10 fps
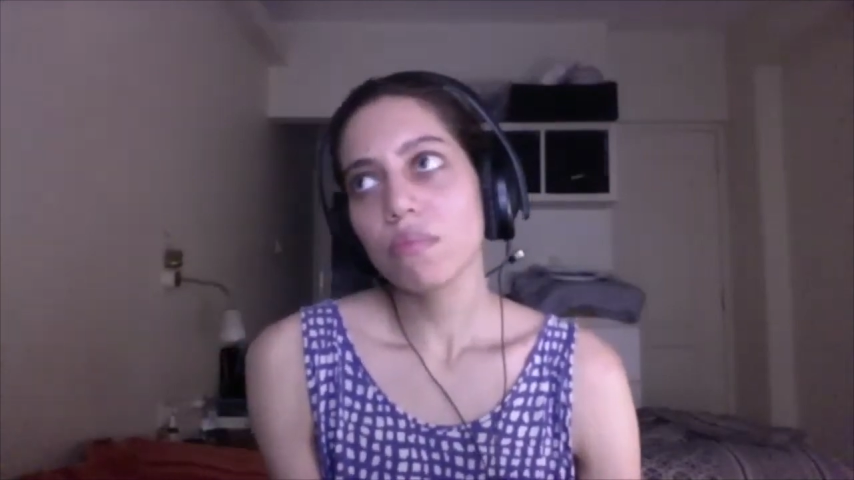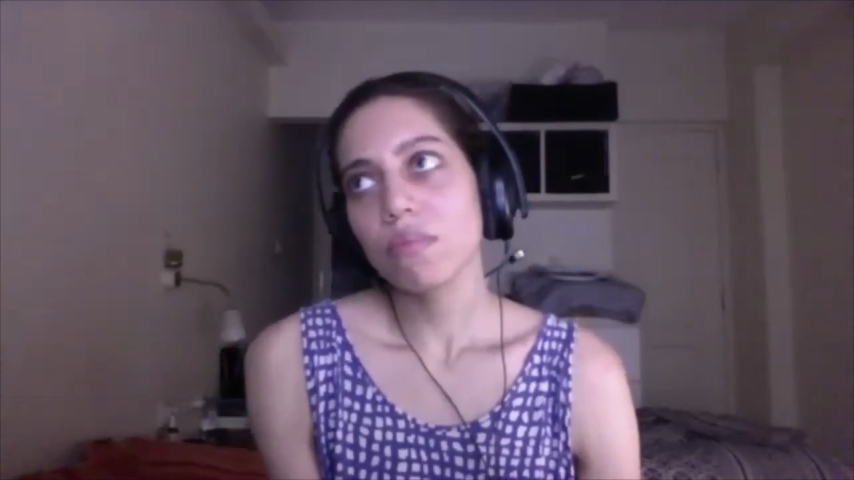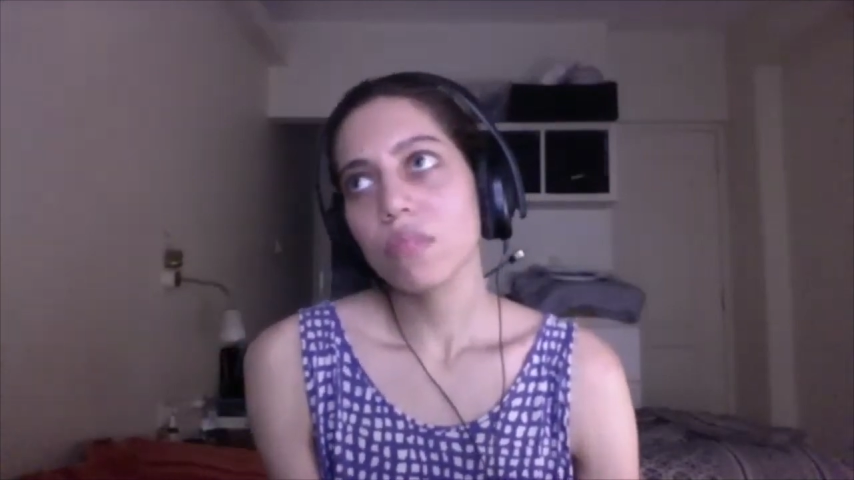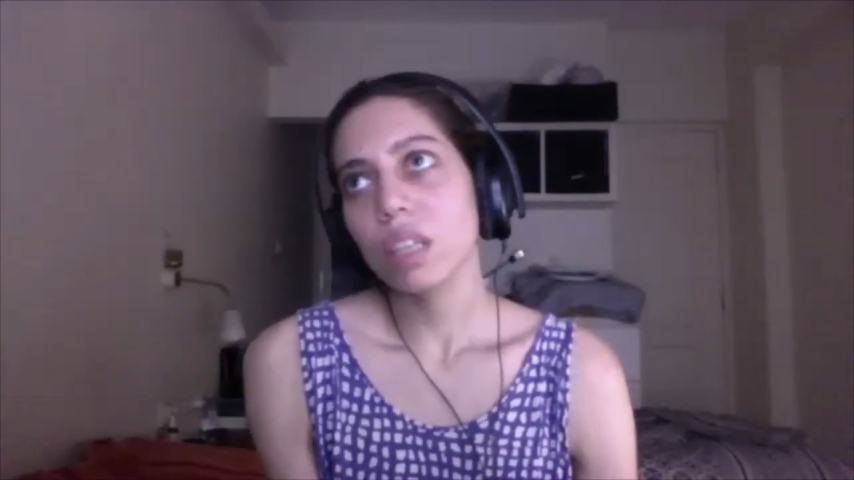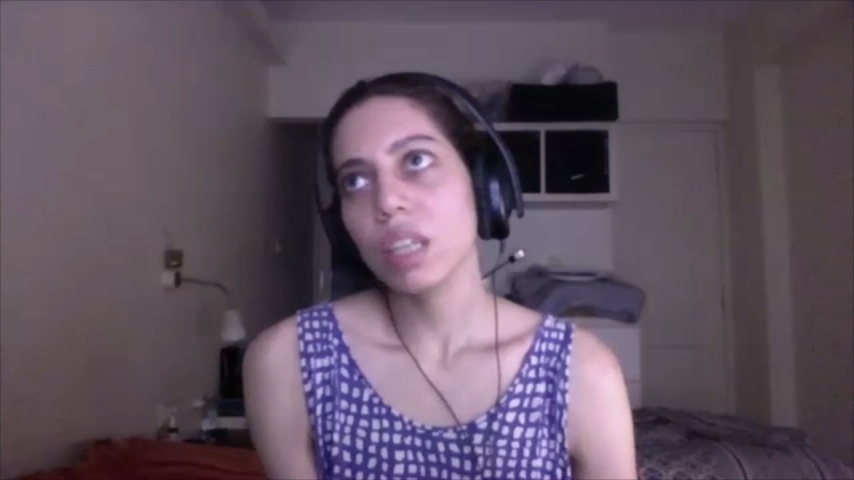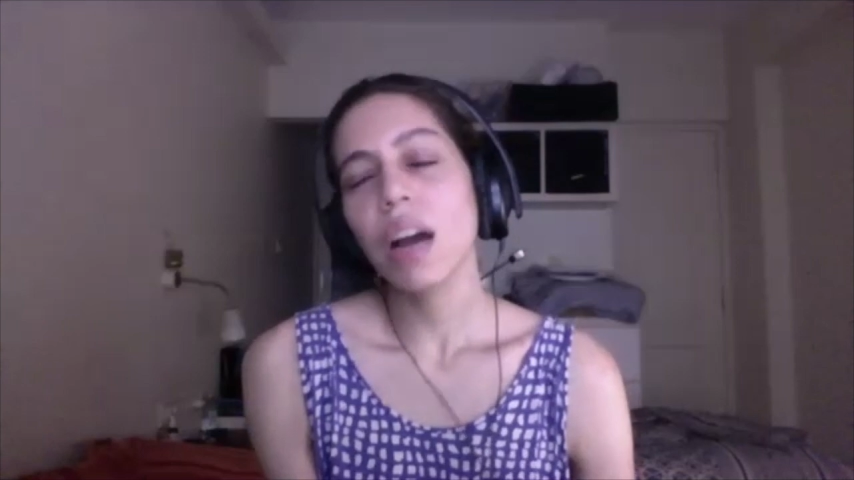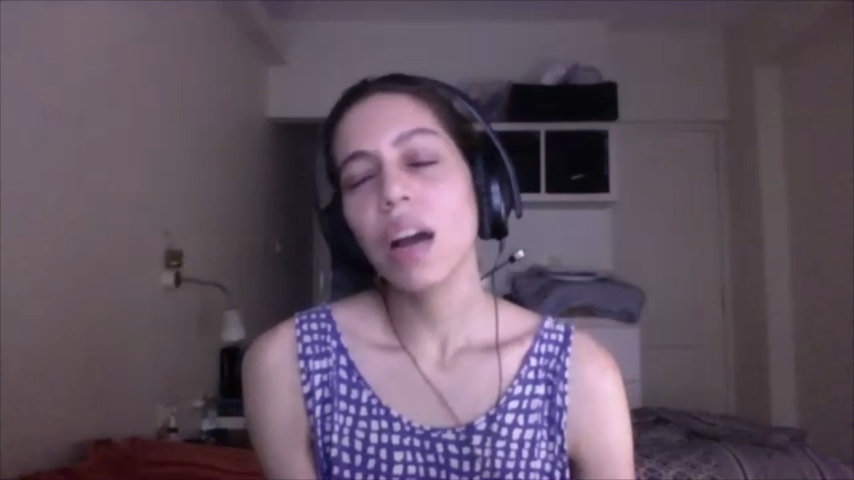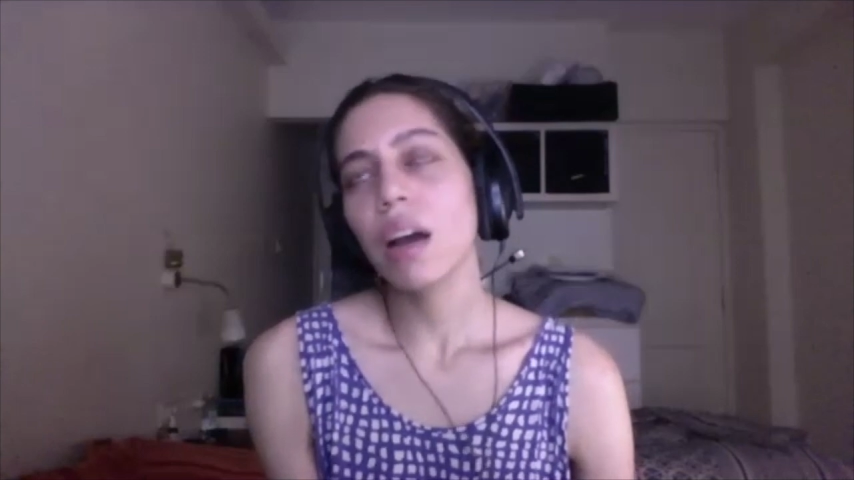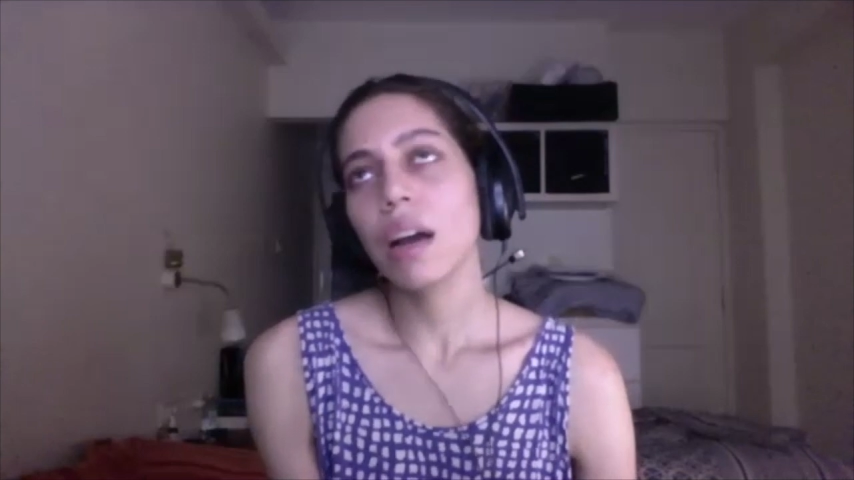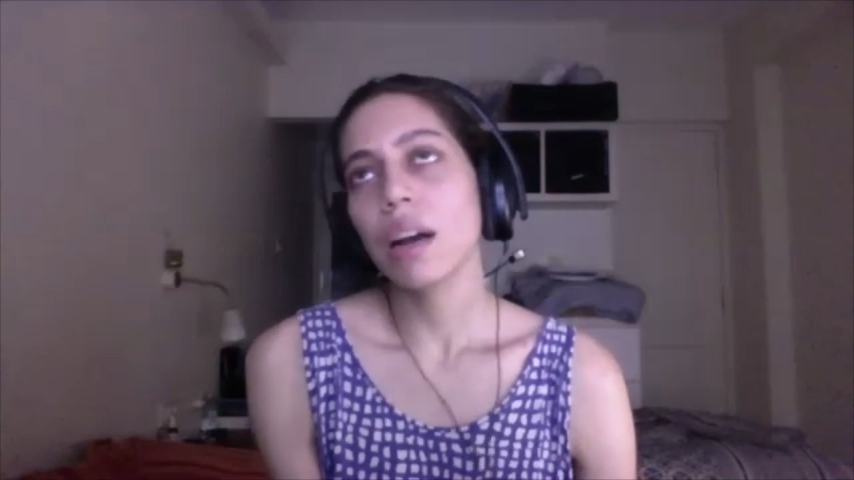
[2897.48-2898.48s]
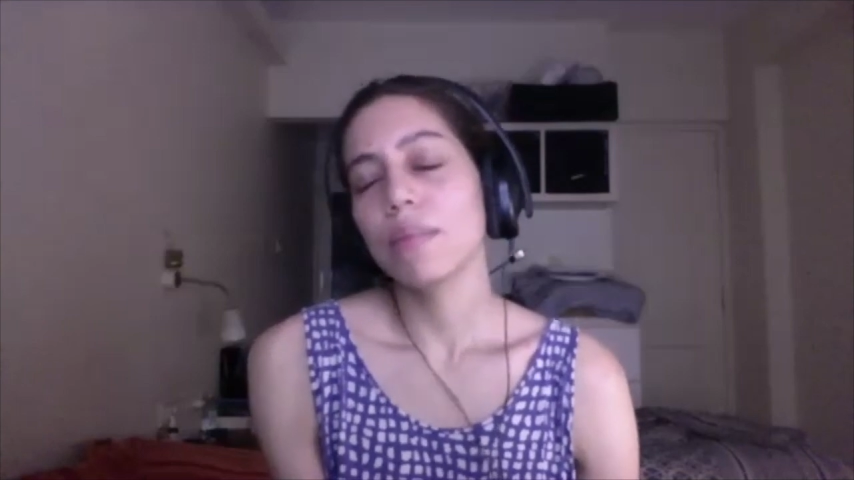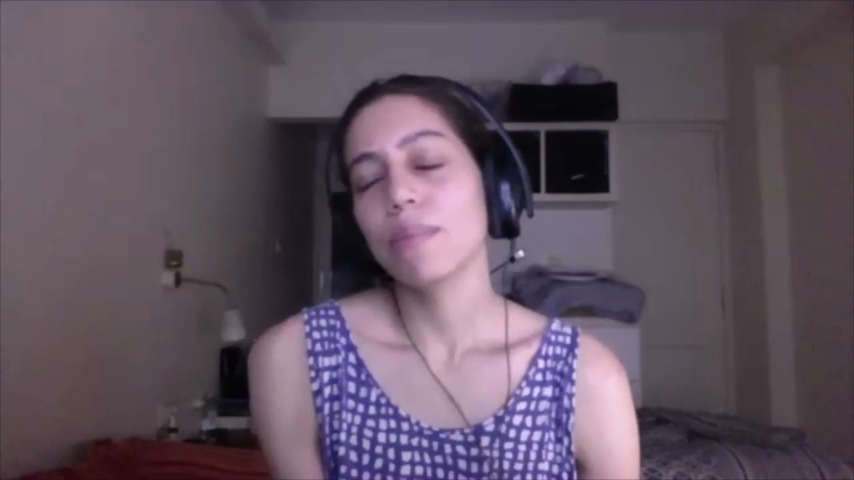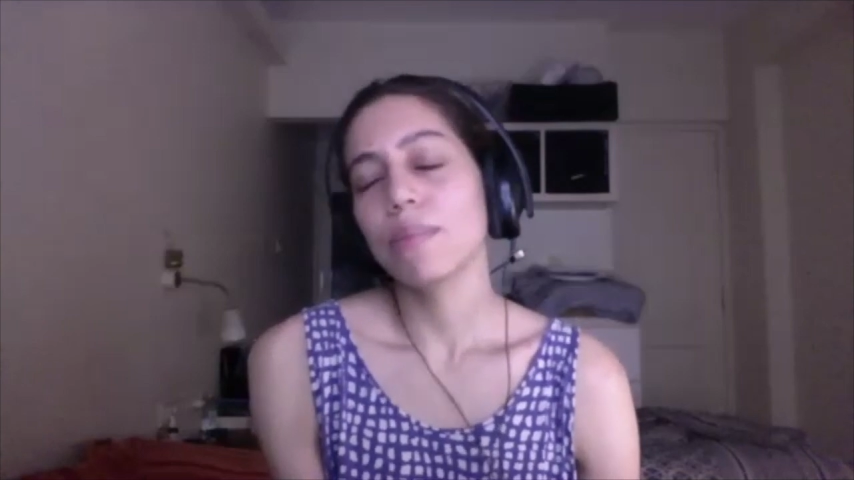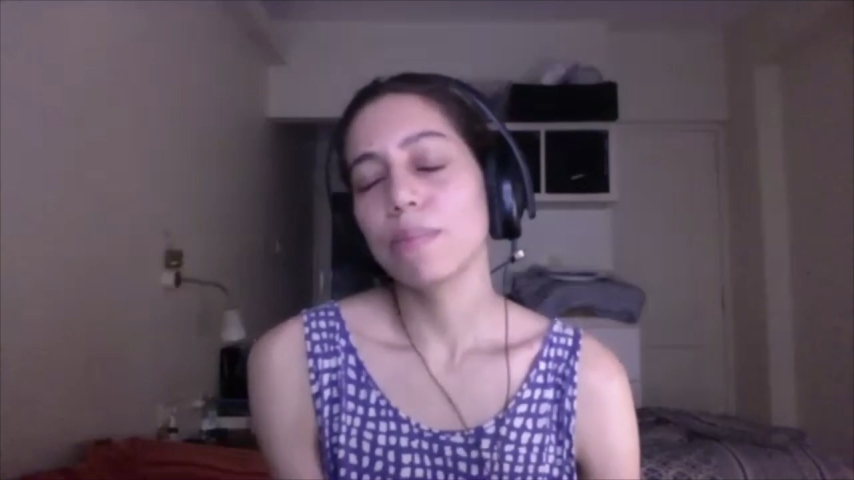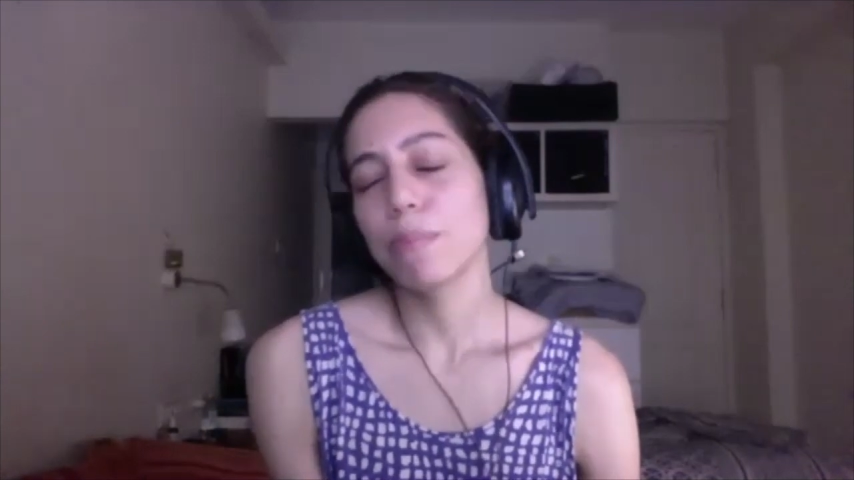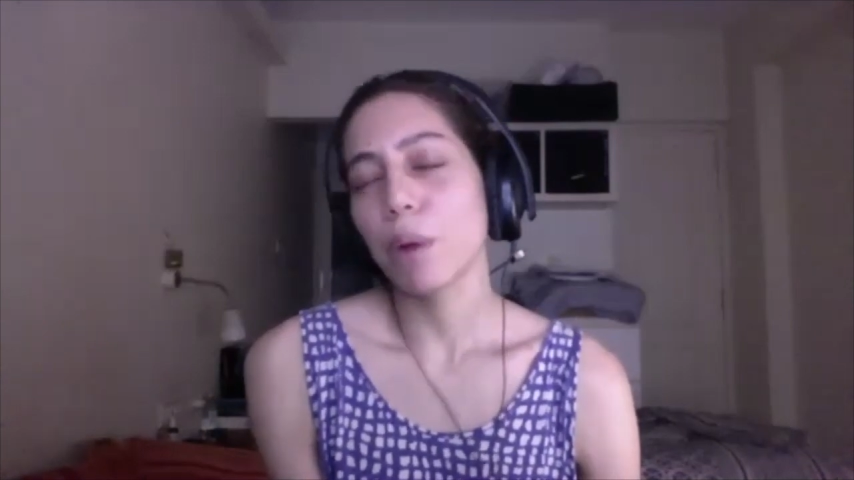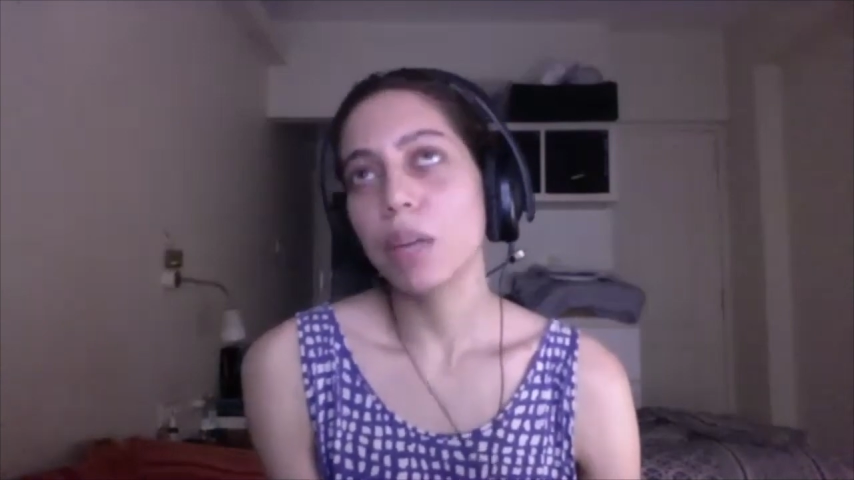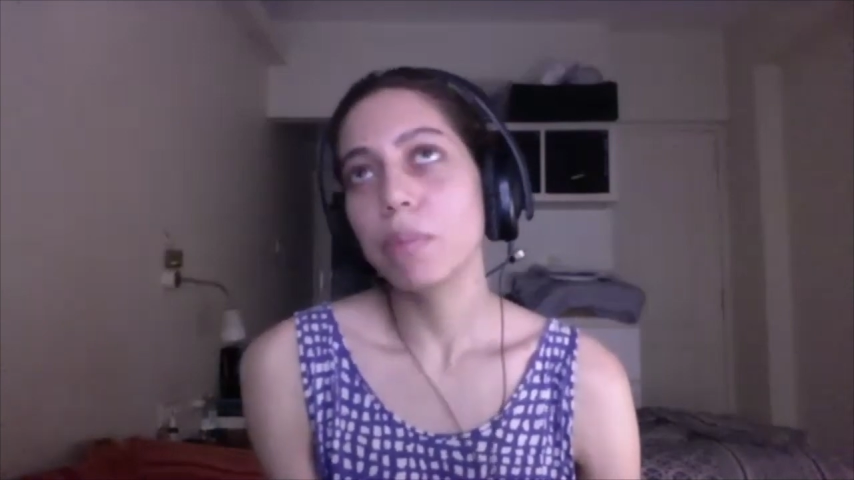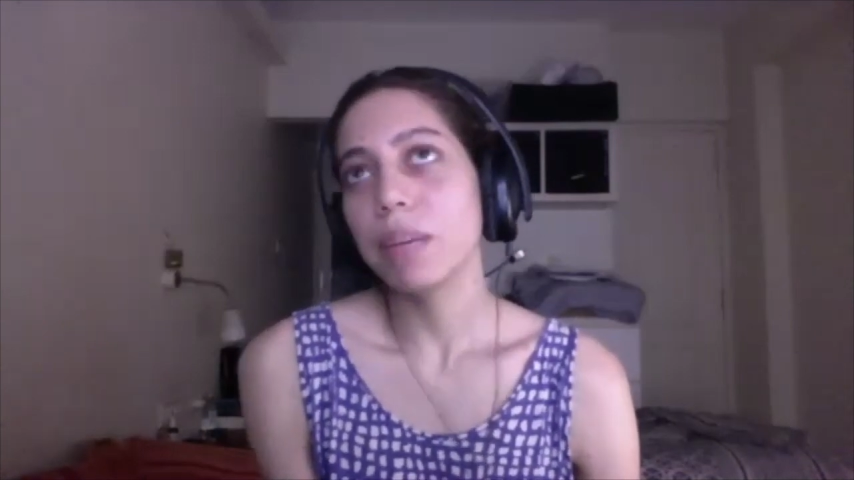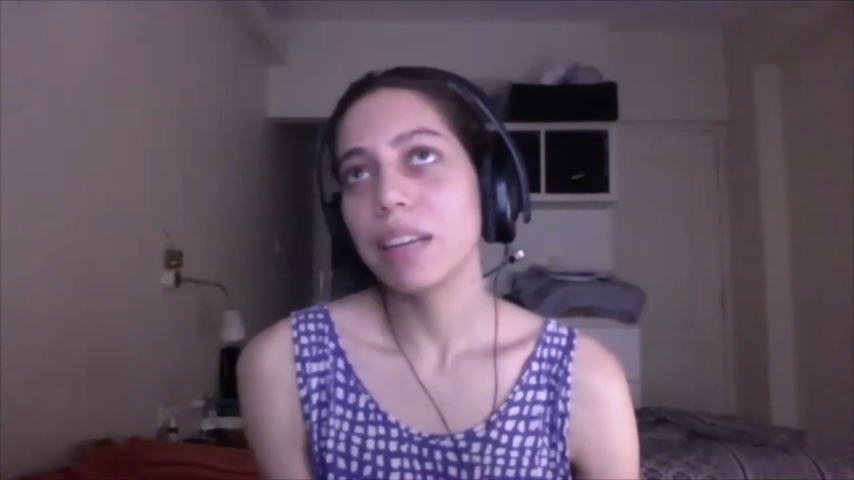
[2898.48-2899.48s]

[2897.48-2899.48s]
yeah, point being,